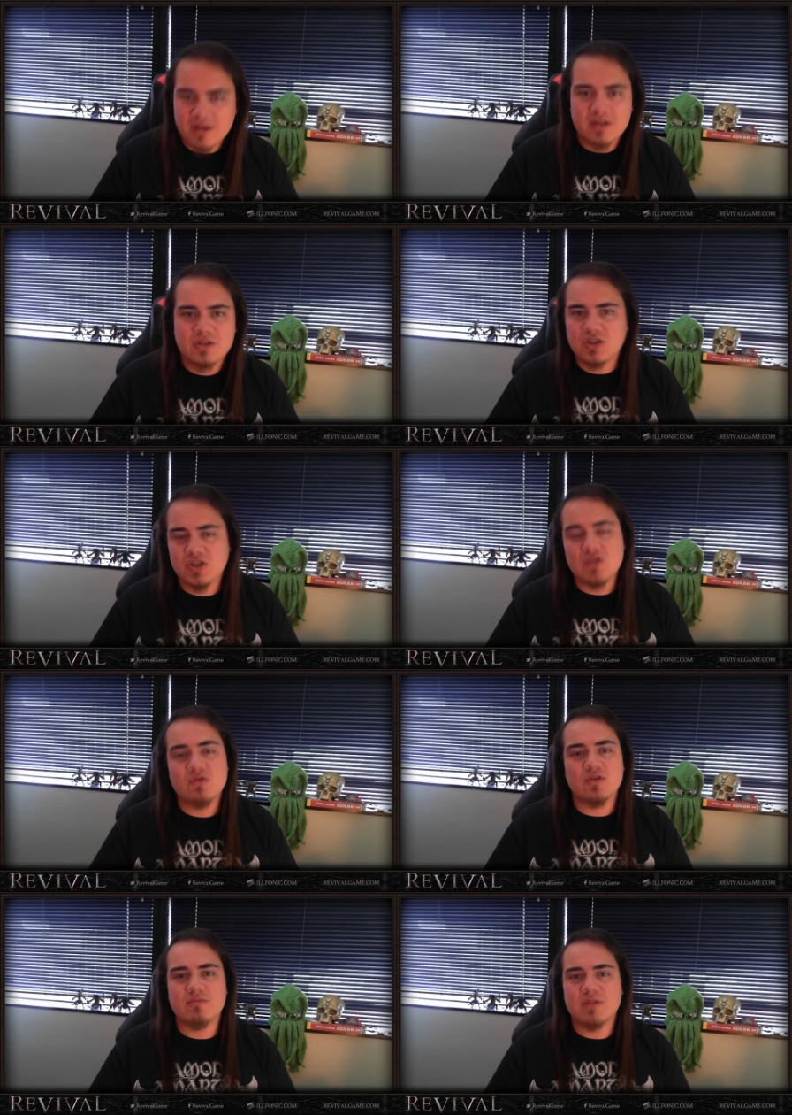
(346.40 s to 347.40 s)
just
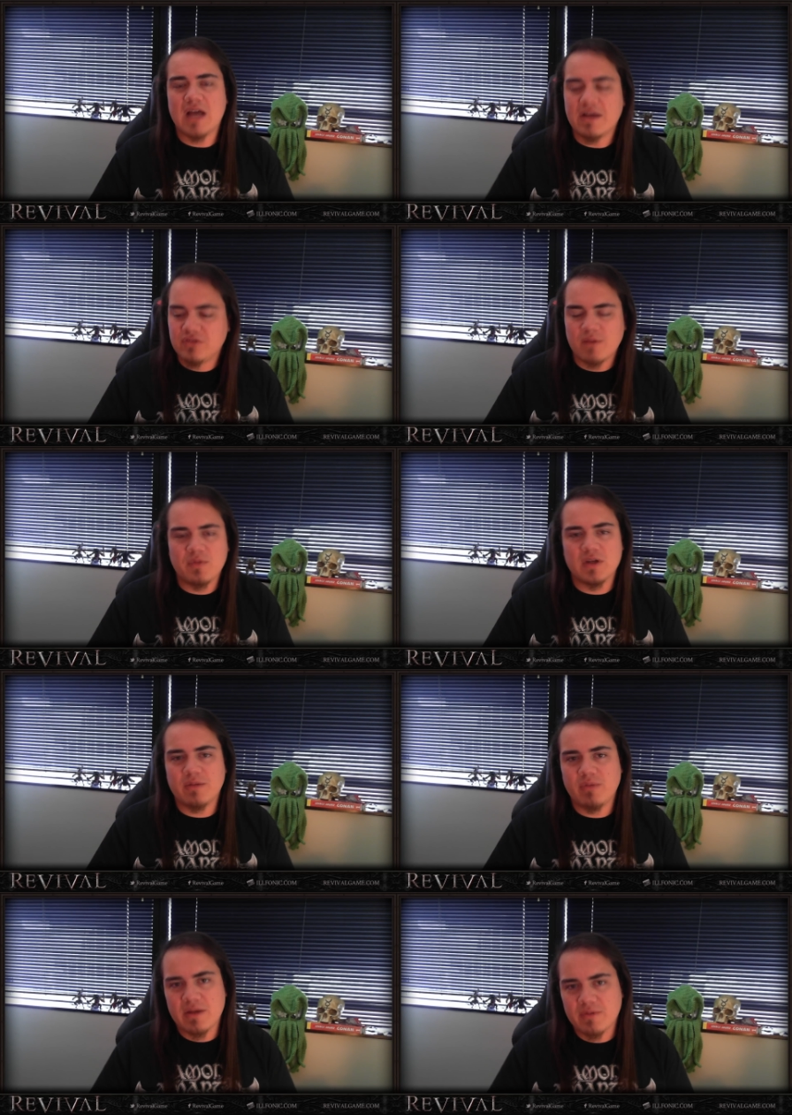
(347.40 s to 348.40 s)
use them. Have something to
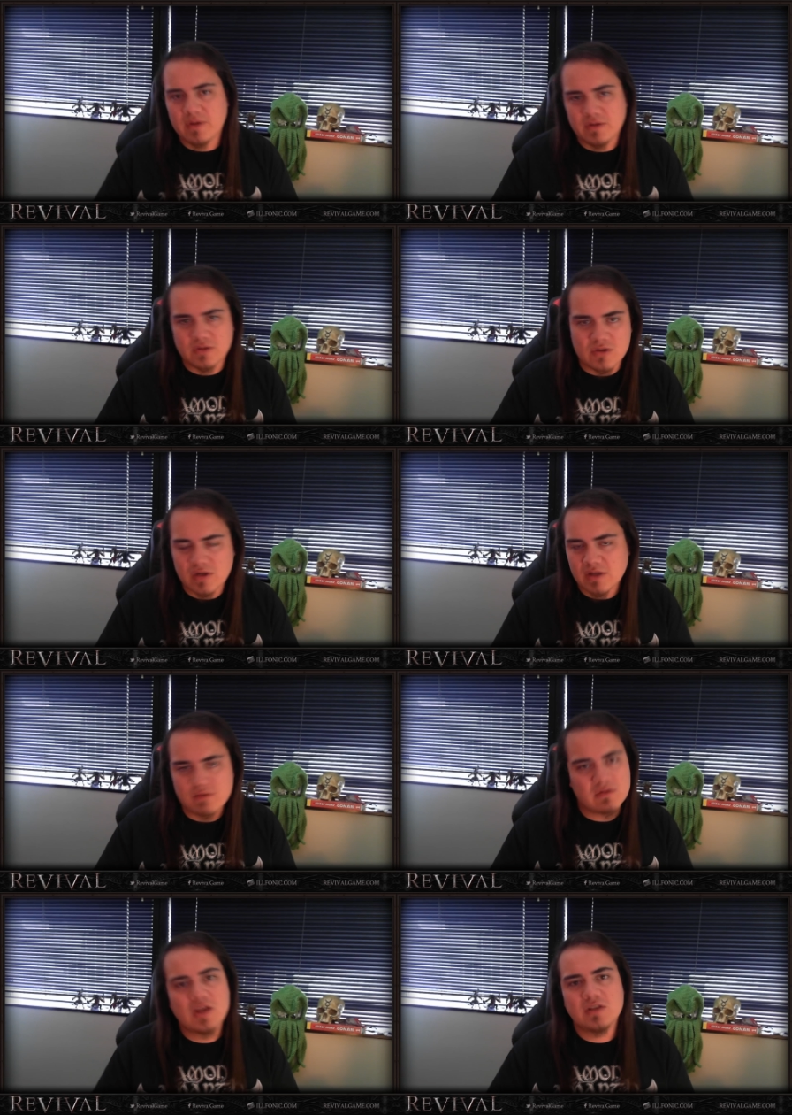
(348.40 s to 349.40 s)
play with so you
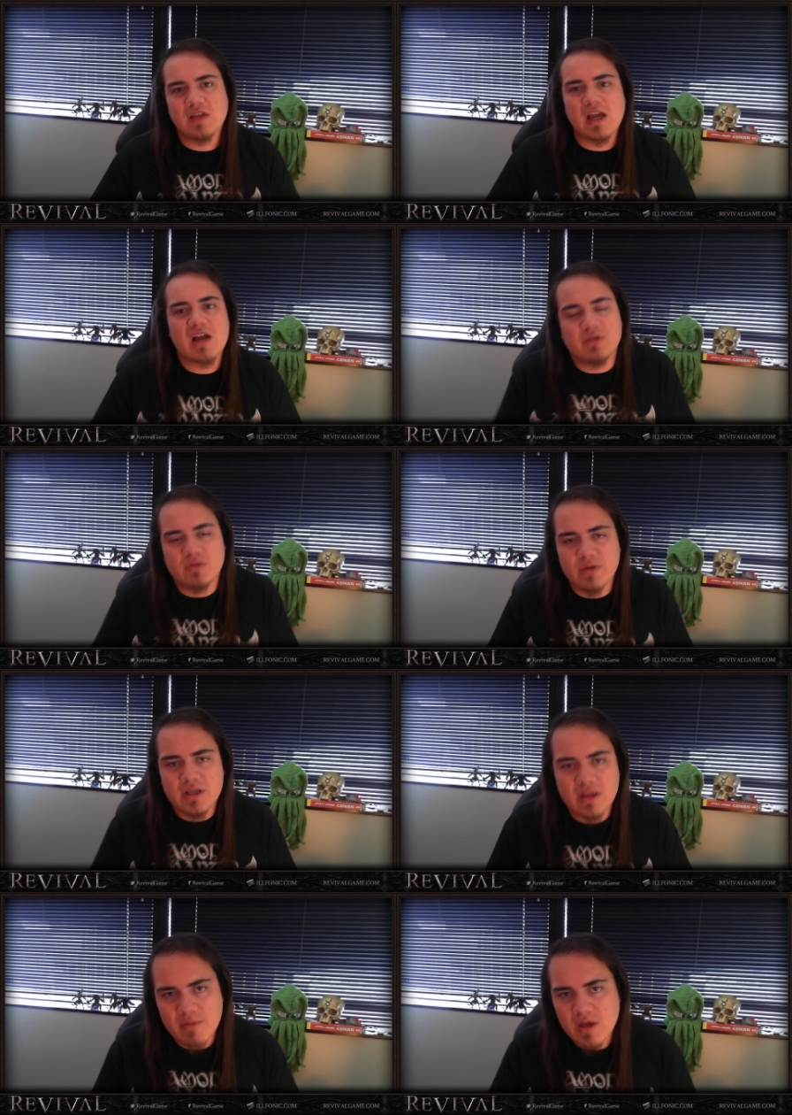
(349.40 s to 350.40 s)
can cycle
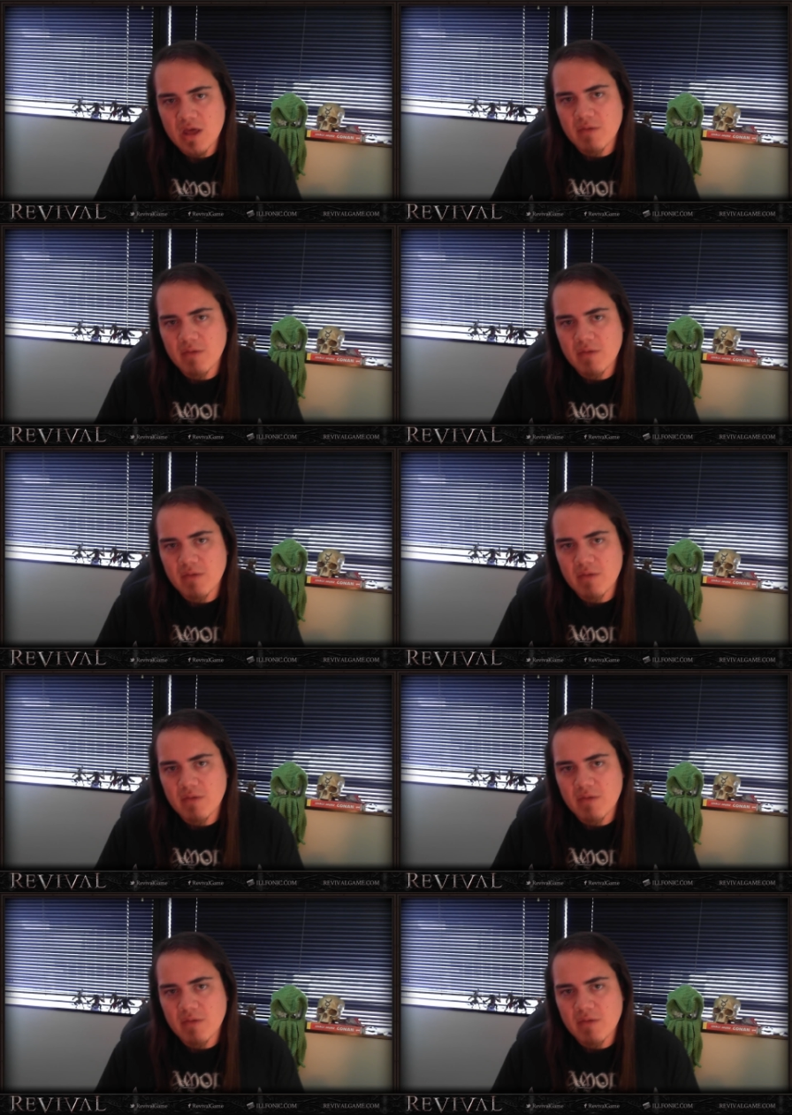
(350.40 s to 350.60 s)
between them.